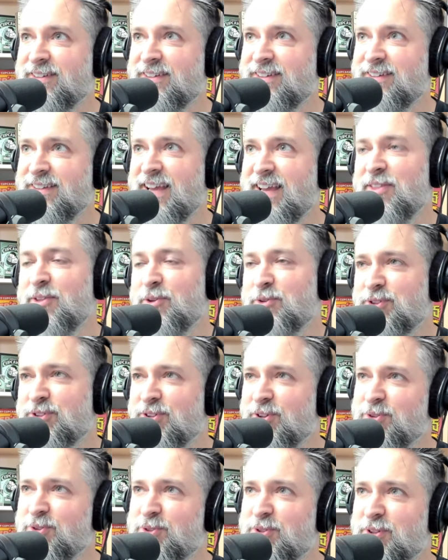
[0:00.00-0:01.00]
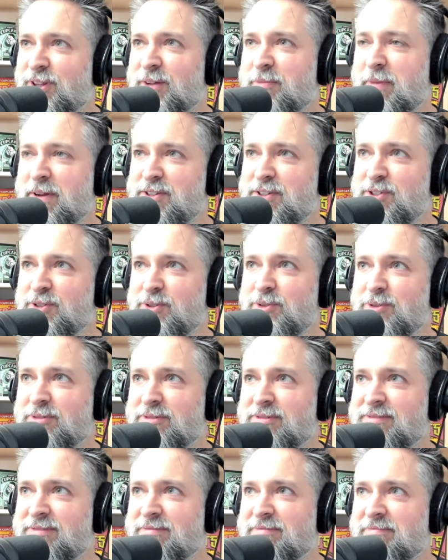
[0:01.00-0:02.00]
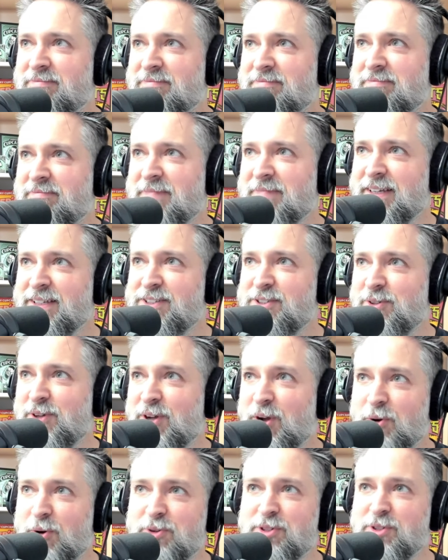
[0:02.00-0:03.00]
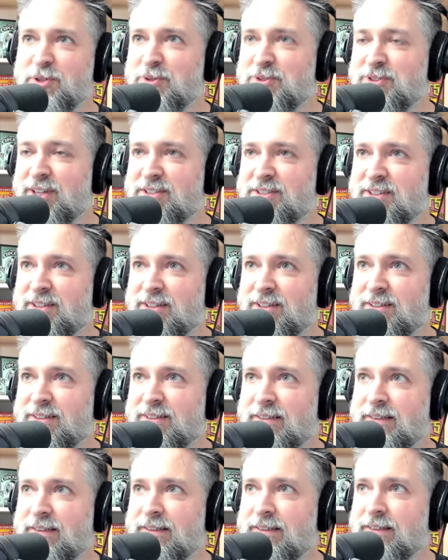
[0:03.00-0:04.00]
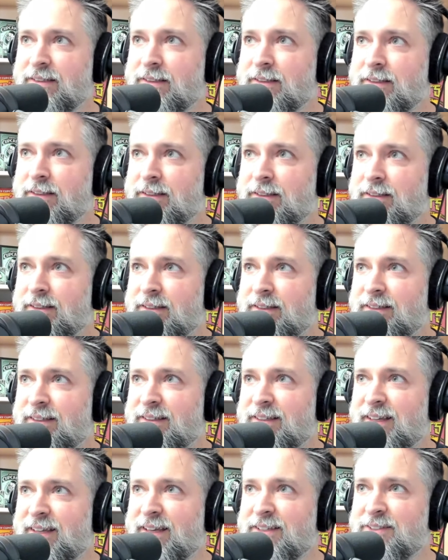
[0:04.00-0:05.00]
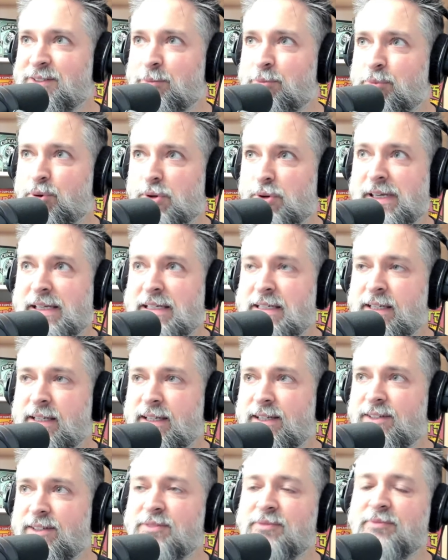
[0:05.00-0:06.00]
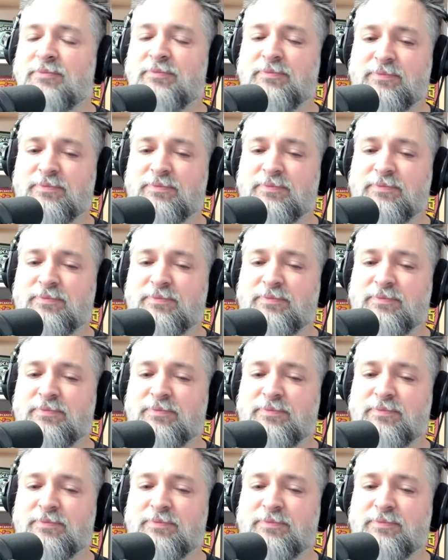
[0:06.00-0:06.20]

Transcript: yeah, those are like my two go-tos as a preteen.